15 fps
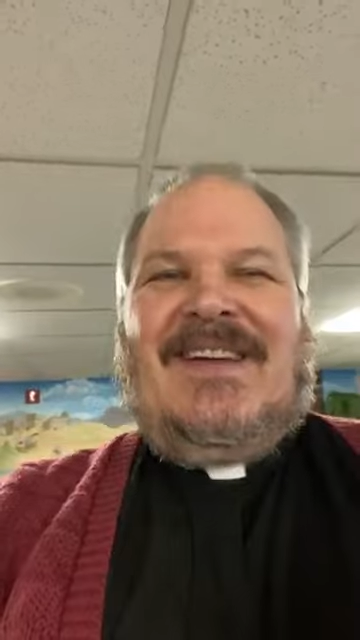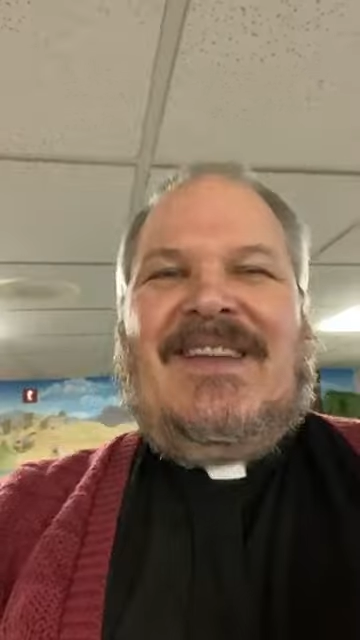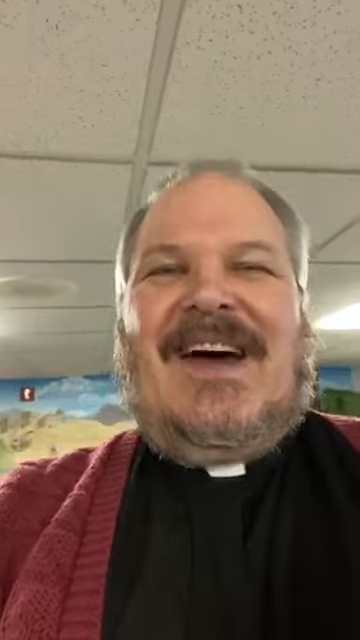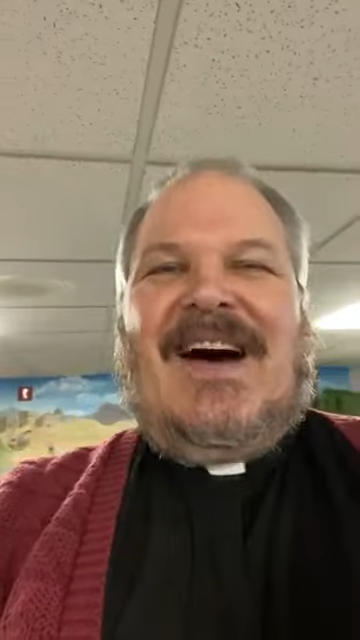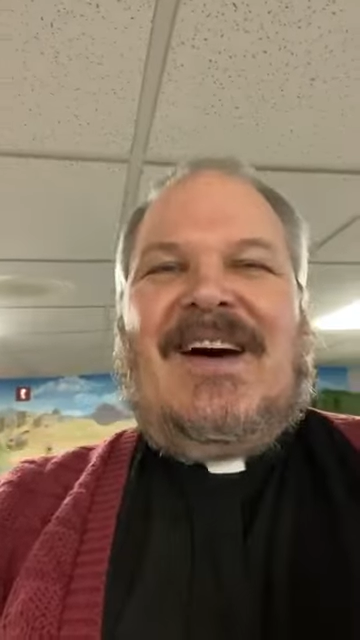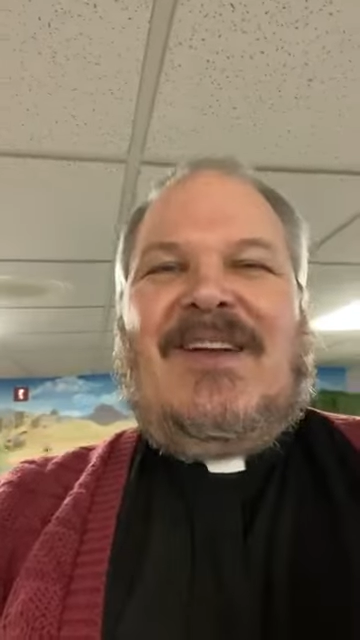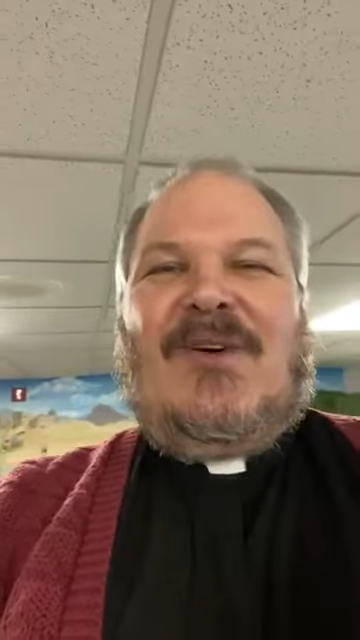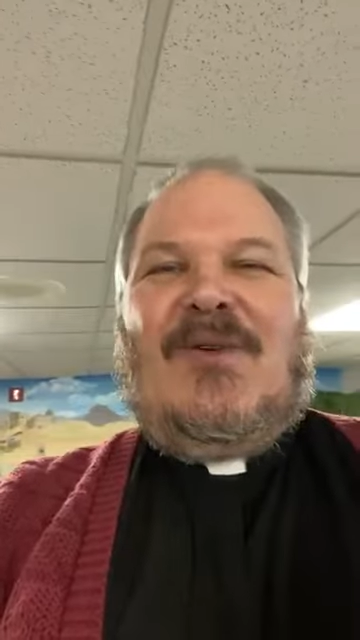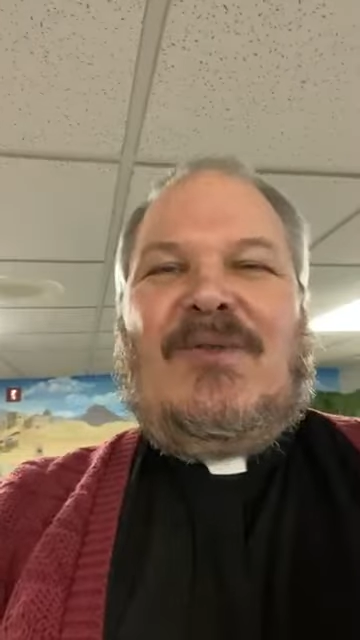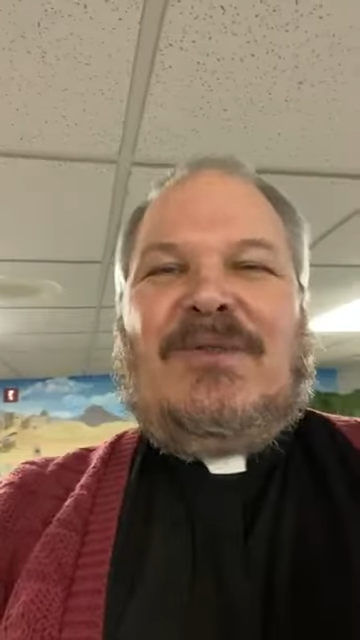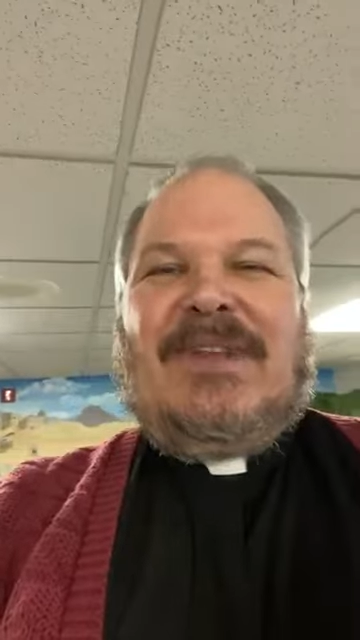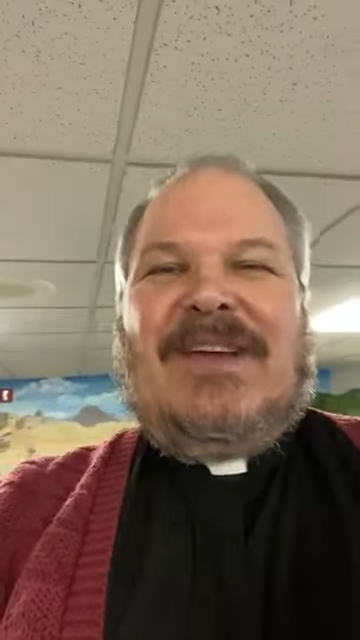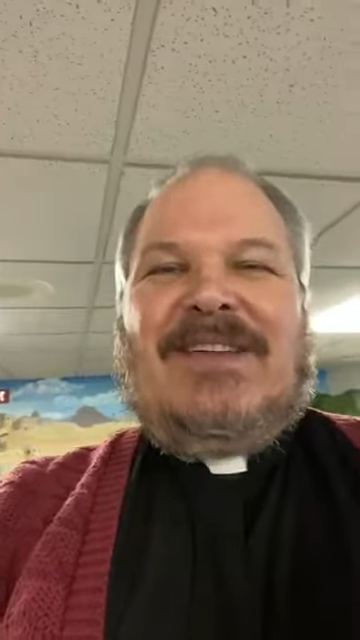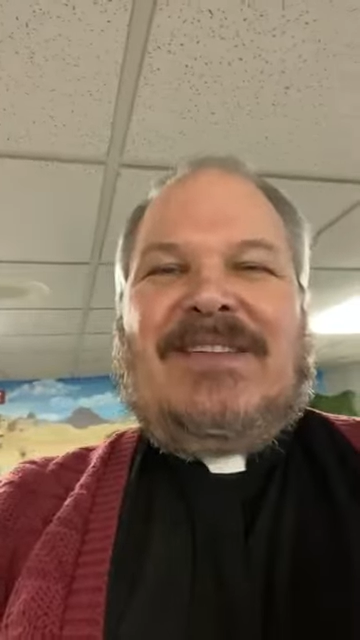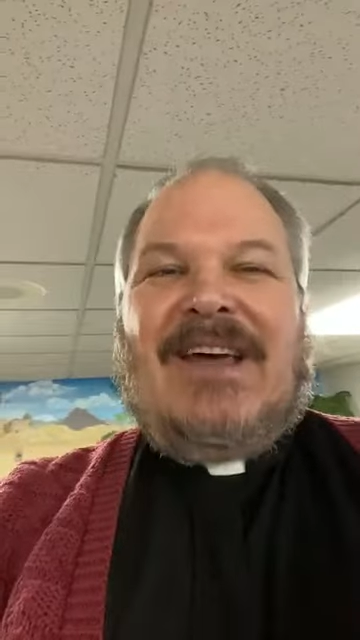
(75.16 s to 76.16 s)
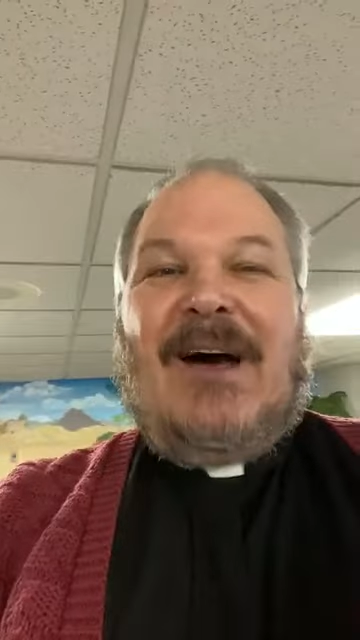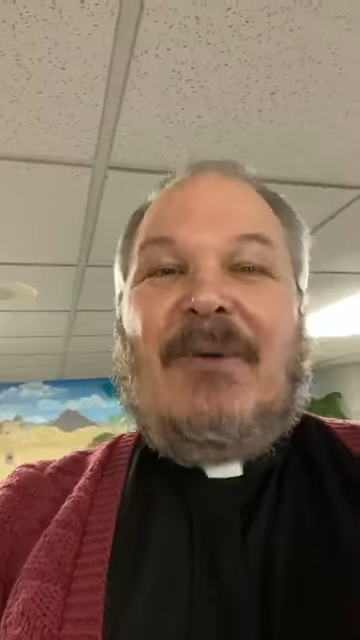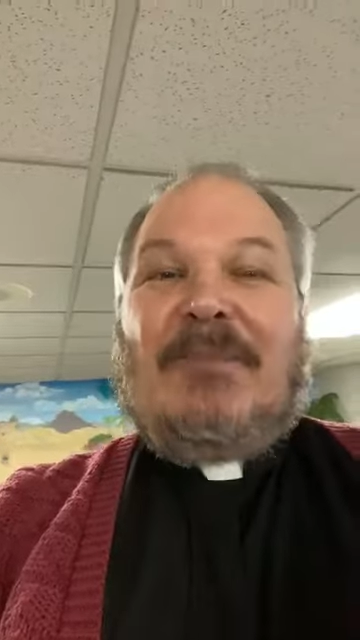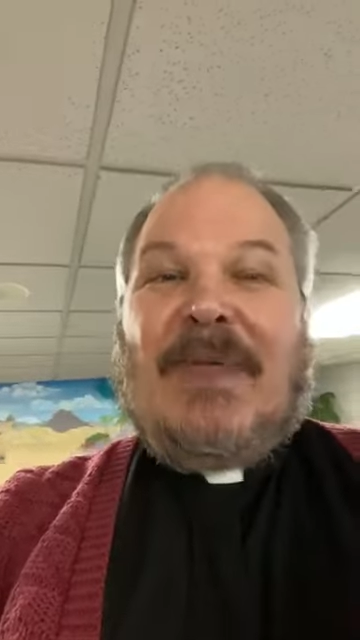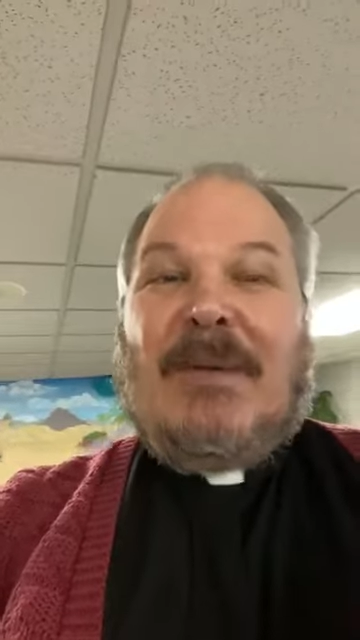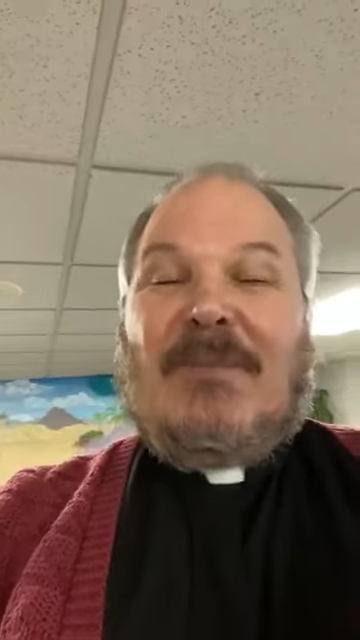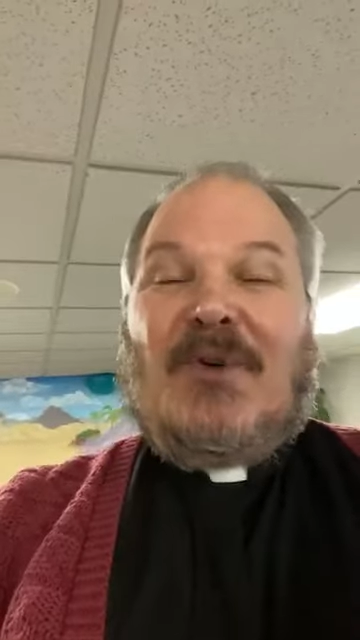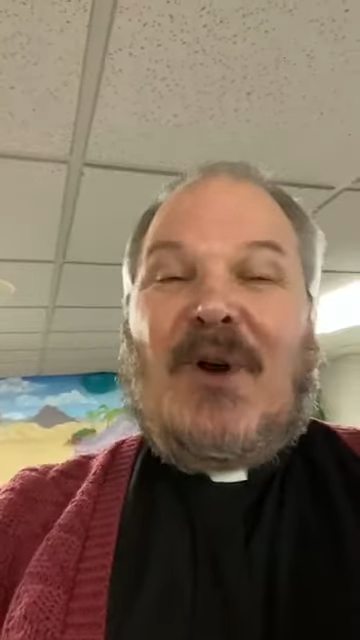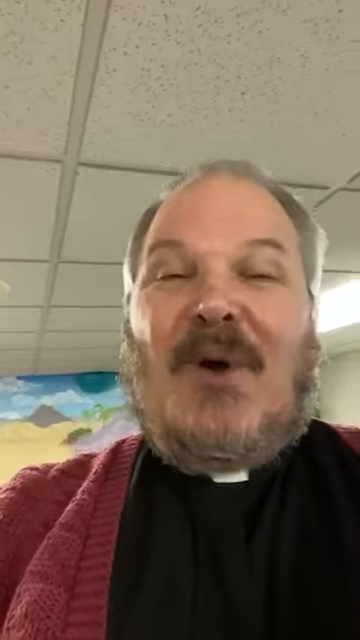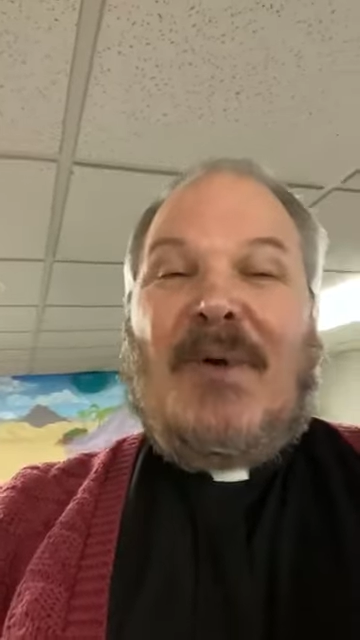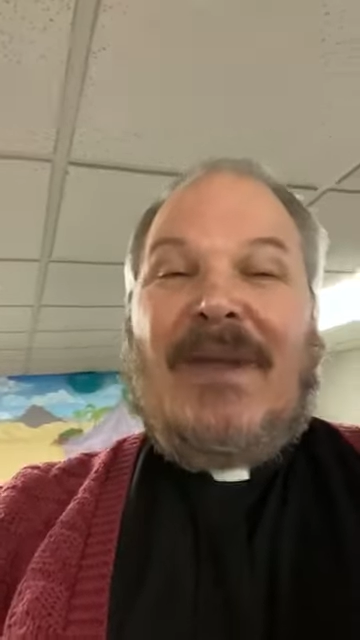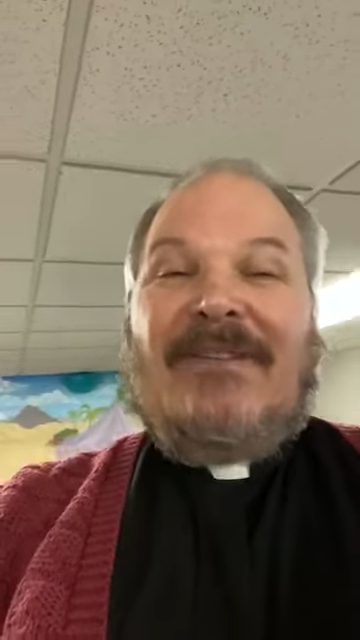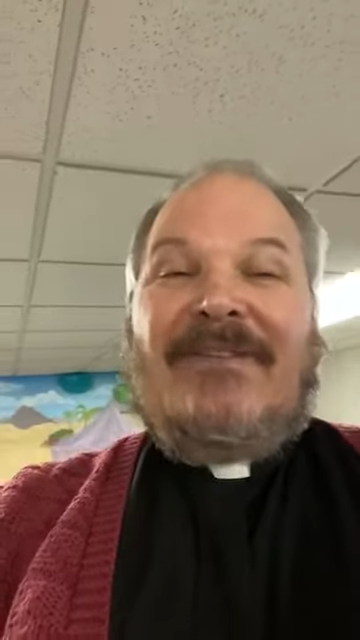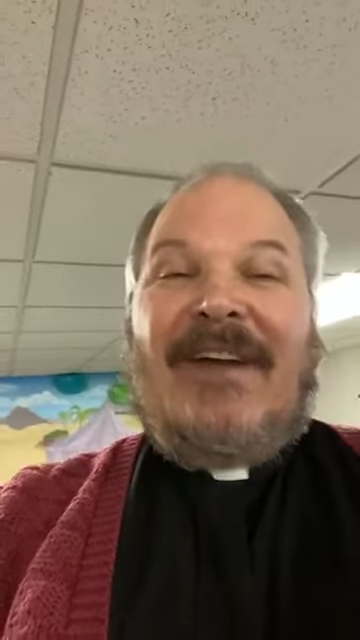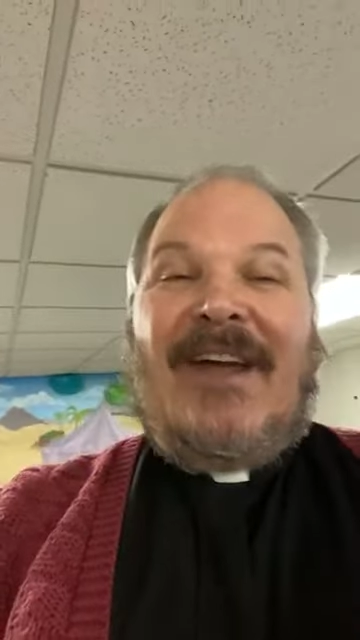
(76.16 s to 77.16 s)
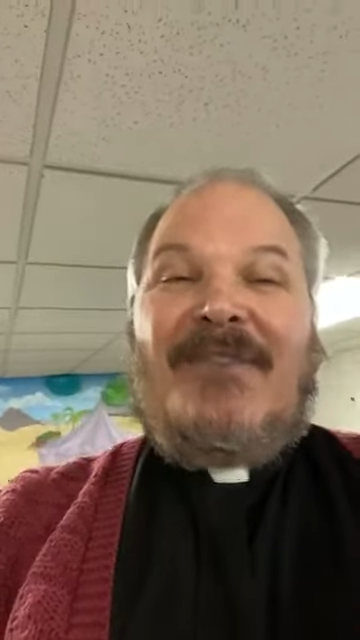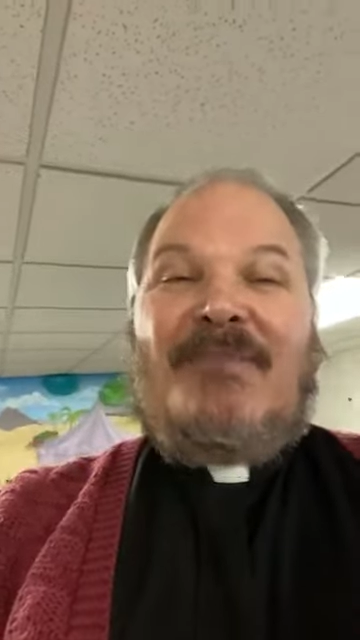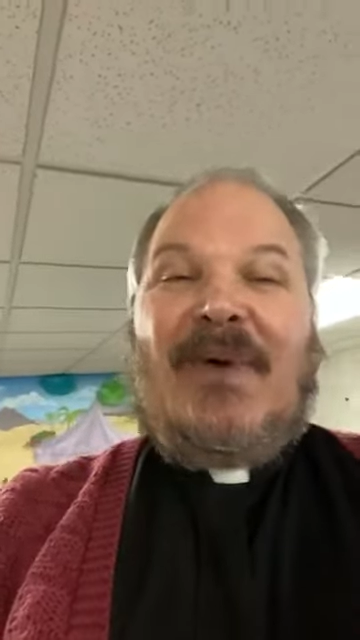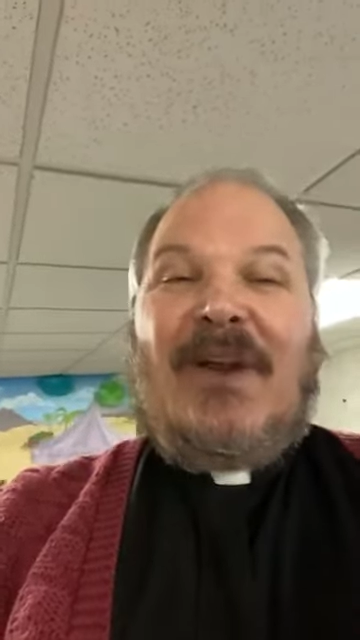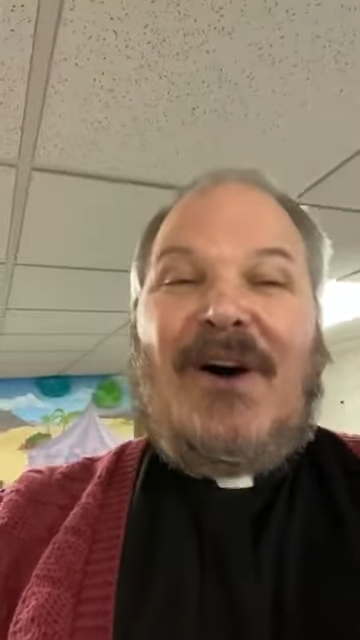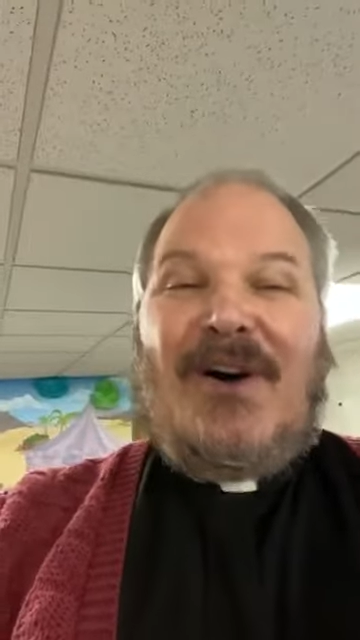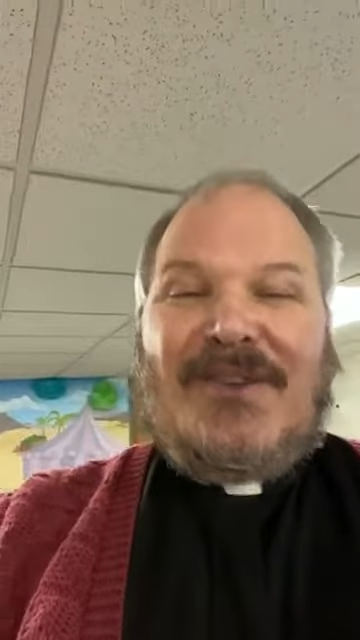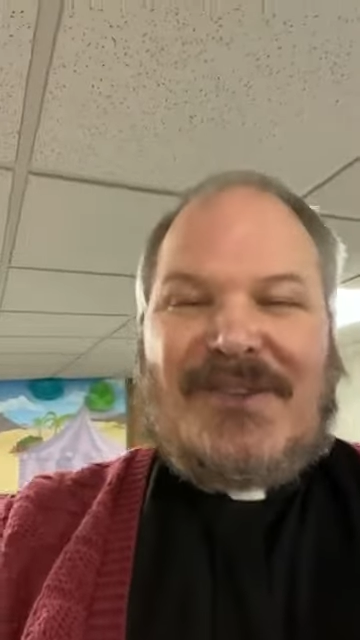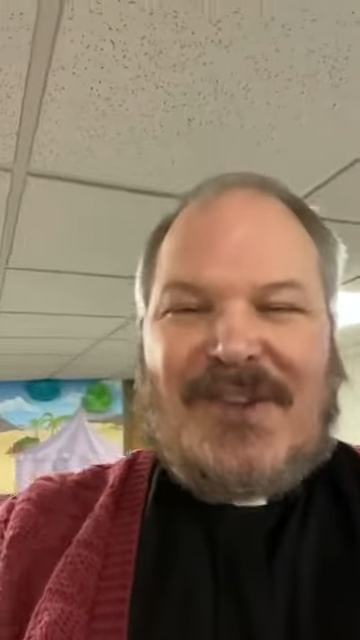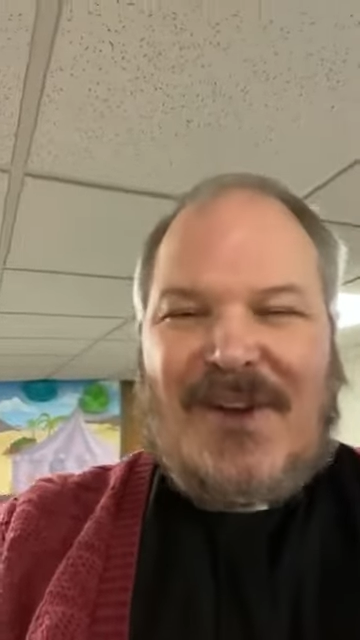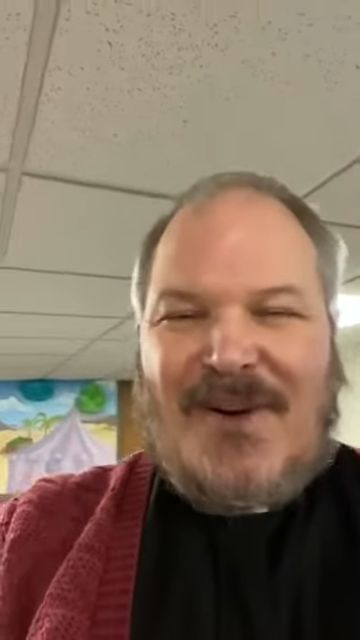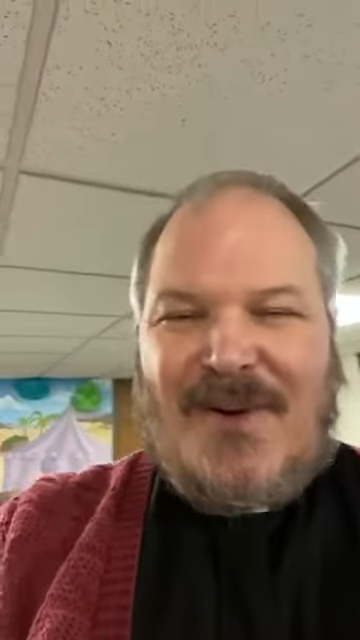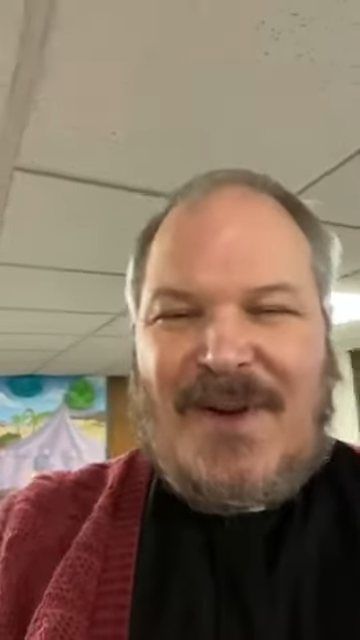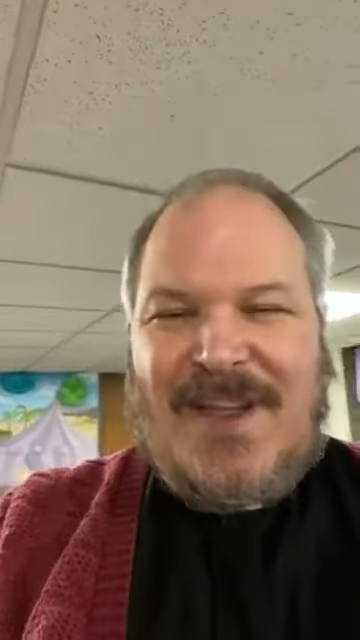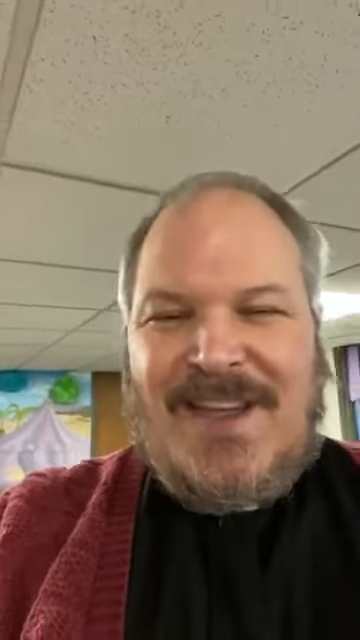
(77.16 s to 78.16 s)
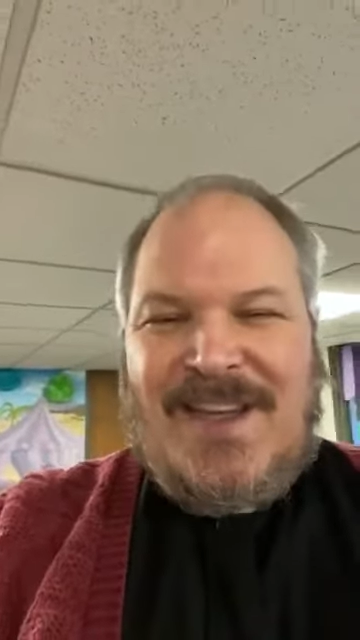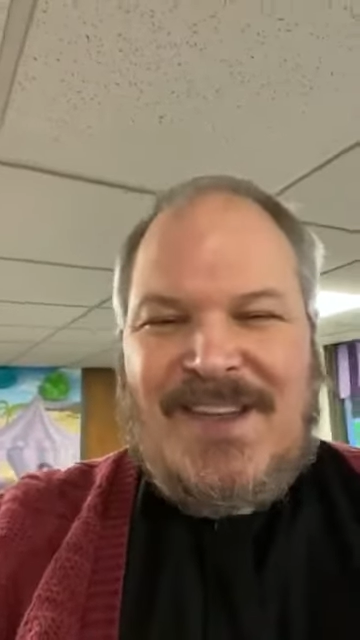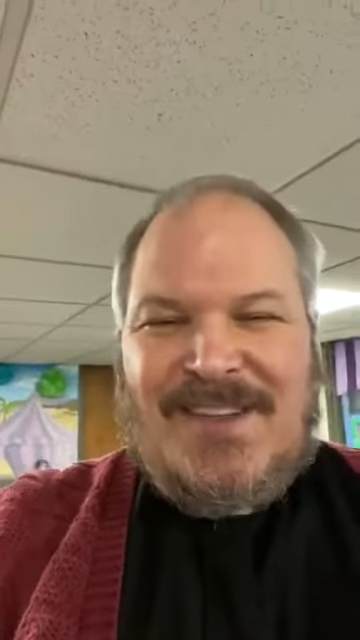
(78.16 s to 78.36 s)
not only to help them grow in faith, but also